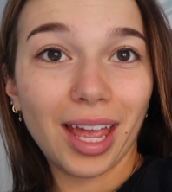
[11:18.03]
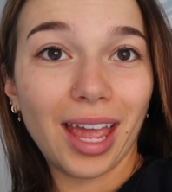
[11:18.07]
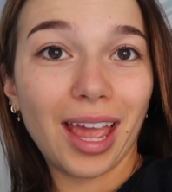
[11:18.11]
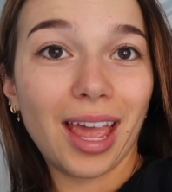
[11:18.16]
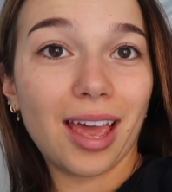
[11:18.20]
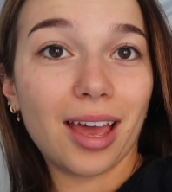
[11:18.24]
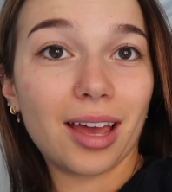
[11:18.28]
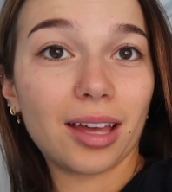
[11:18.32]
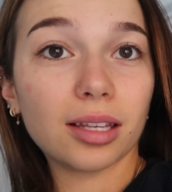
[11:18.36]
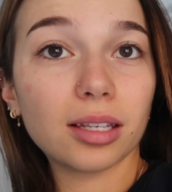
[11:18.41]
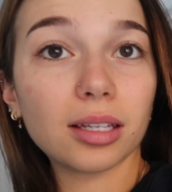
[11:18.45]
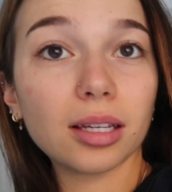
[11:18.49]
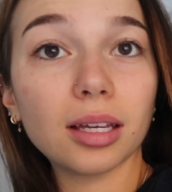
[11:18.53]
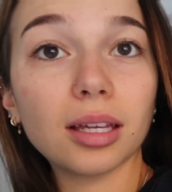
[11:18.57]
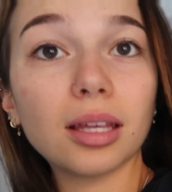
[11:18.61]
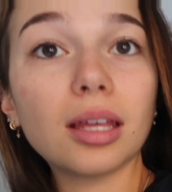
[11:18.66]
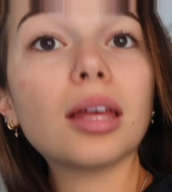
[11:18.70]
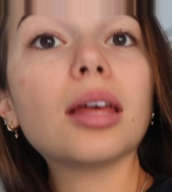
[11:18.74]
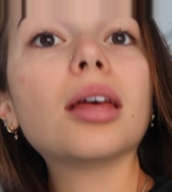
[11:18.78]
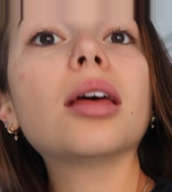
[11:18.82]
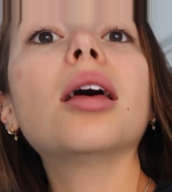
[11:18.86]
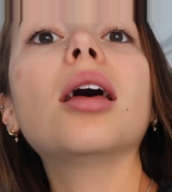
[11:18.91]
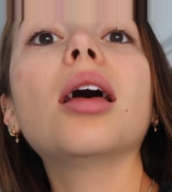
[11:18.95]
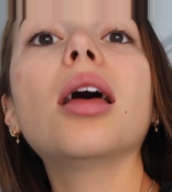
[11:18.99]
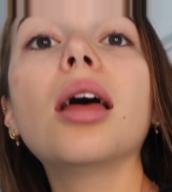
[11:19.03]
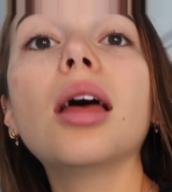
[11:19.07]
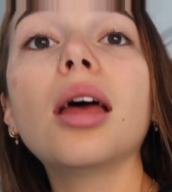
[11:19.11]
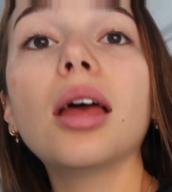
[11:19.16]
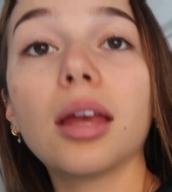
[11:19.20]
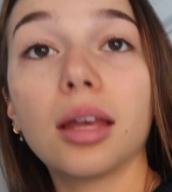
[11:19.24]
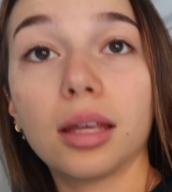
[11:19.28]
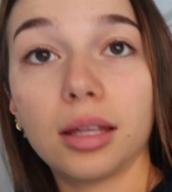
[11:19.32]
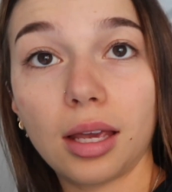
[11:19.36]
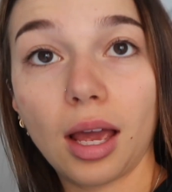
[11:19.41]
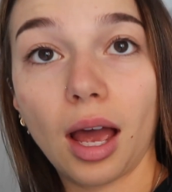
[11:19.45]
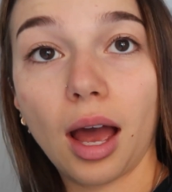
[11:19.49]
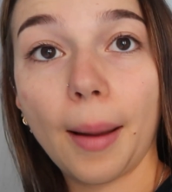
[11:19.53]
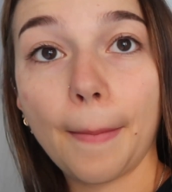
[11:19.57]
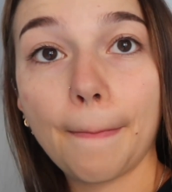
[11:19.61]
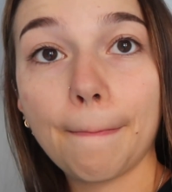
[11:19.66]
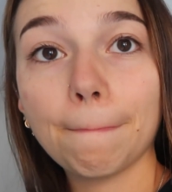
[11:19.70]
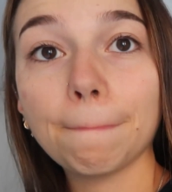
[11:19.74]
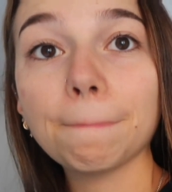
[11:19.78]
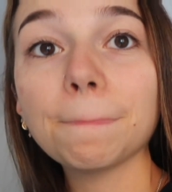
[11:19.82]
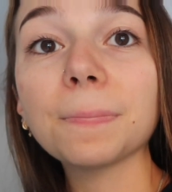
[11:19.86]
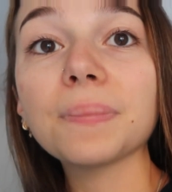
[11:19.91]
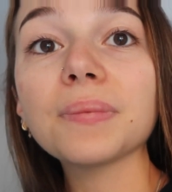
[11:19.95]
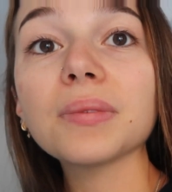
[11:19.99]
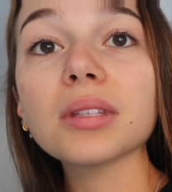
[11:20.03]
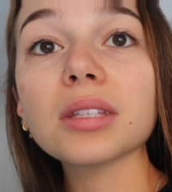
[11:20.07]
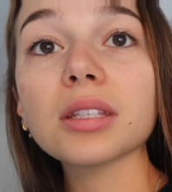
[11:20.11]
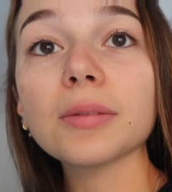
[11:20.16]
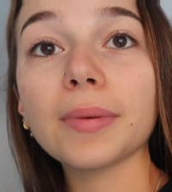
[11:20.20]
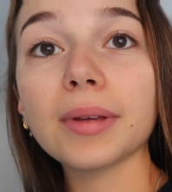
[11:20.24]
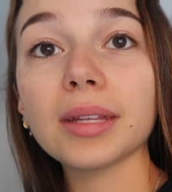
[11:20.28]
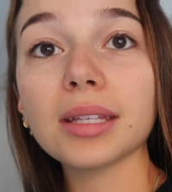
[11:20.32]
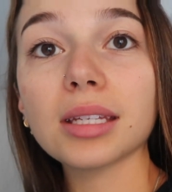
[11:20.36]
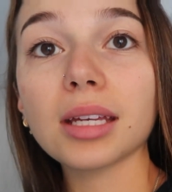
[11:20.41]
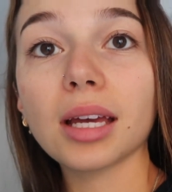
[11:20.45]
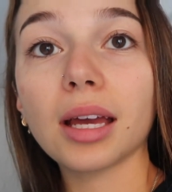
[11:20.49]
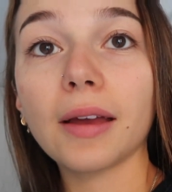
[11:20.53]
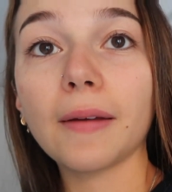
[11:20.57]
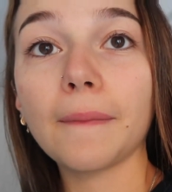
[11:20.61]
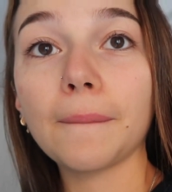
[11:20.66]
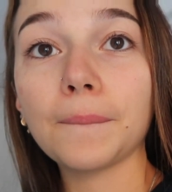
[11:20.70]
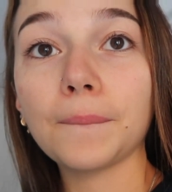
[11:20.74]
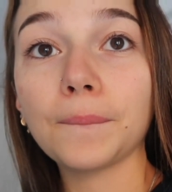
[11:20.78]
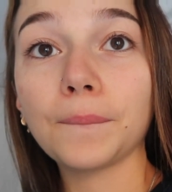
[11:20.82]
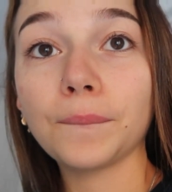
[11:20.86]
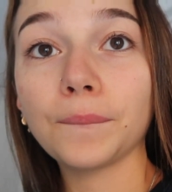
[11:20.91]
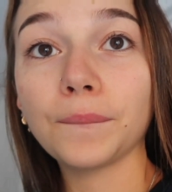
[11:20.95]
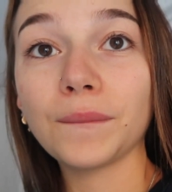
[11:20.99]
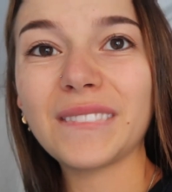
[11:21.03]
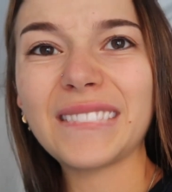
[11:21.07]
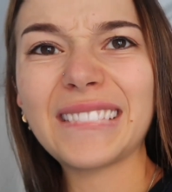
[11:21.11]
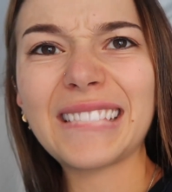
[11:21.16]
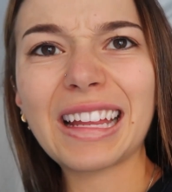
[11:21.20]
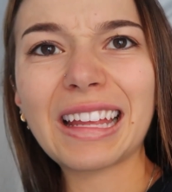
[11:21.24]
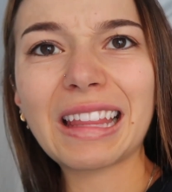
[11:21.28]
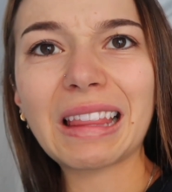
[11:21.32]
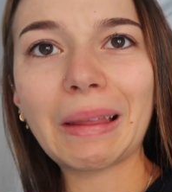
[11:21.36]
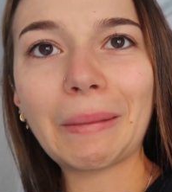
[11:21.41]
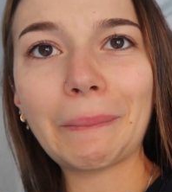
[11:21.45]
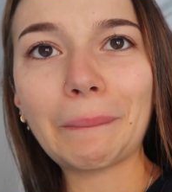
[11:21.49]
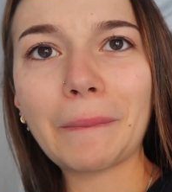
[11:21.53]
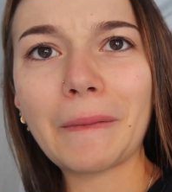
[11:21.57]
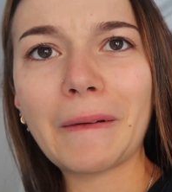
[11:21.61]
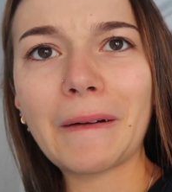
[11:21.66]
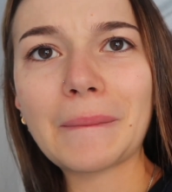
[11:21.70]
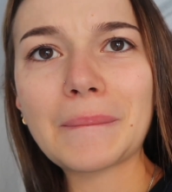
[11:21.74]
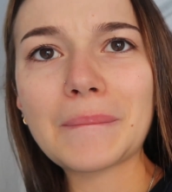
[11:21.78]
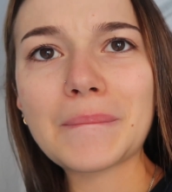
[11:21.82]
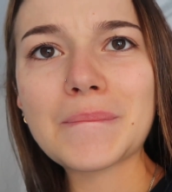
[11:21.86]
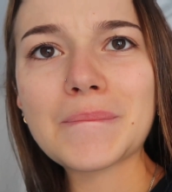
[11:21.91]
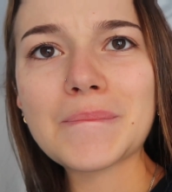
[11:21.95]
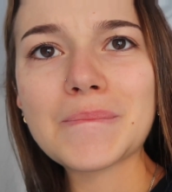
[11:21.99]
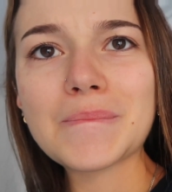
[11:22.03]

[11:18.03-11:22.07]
And yeah, spin time. i need lip balm.